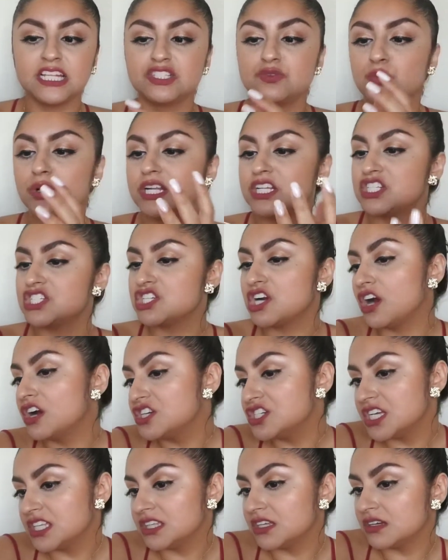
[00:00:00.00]
When it's
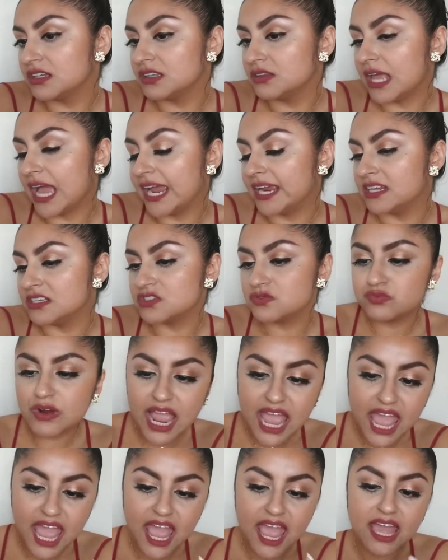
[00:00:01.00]
charging, the light is
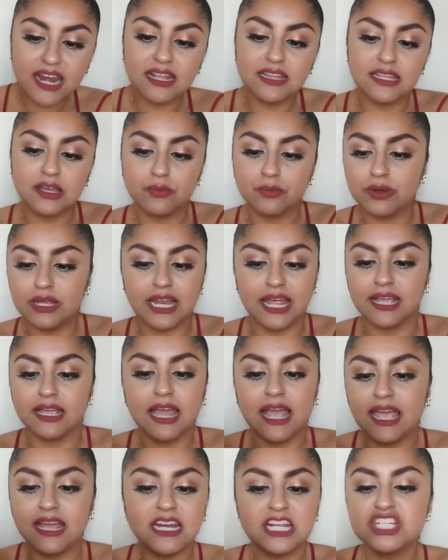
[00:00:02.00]
red, and then
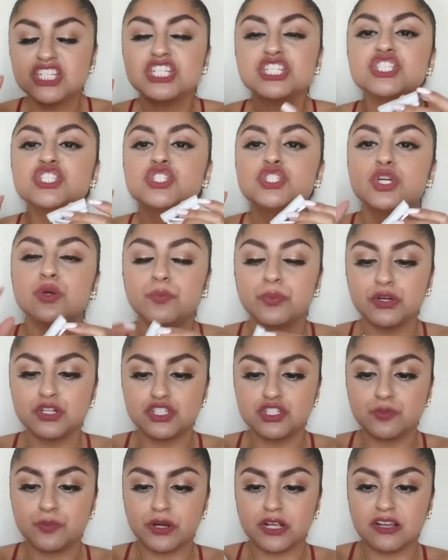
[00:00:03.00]
it's just
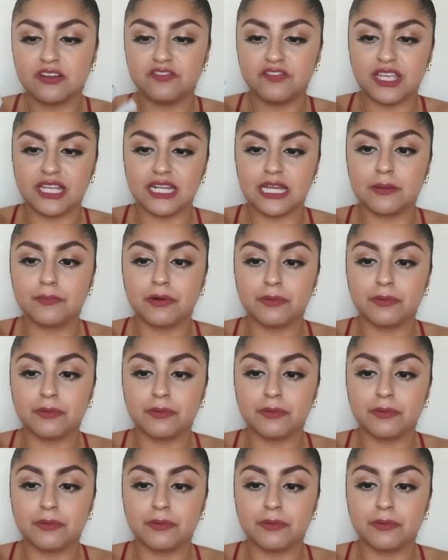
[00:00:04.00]
super convenient.